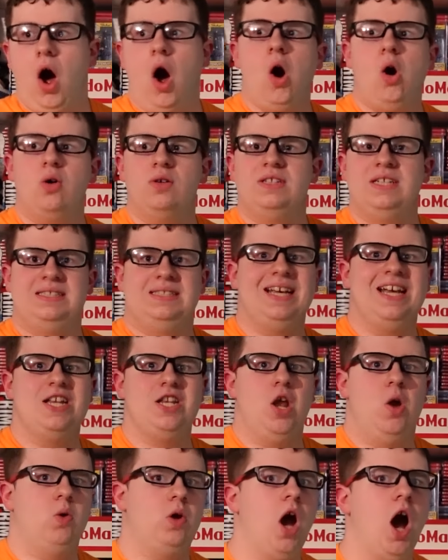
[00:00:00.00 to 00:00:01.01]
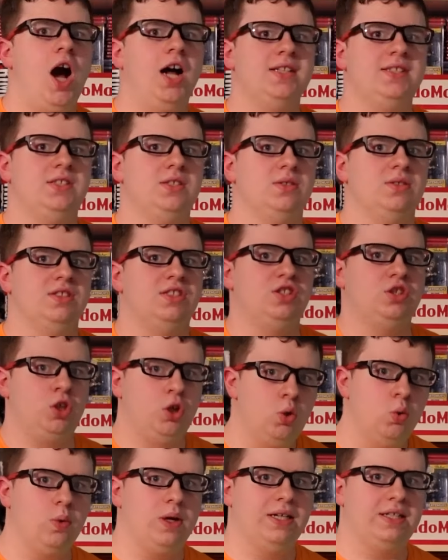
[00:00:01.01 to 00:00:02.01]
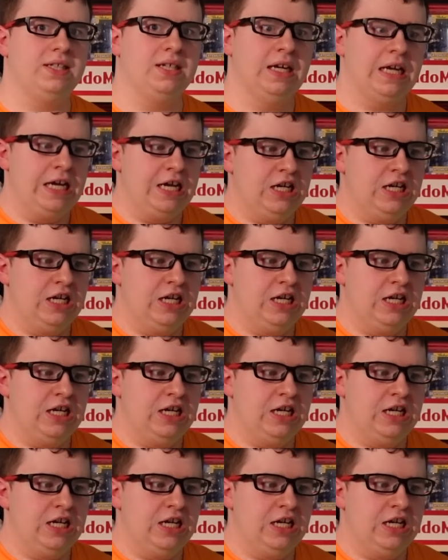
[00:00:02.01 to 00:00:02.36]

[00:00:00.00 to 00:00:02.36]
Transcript: all Nintendo consoles to it.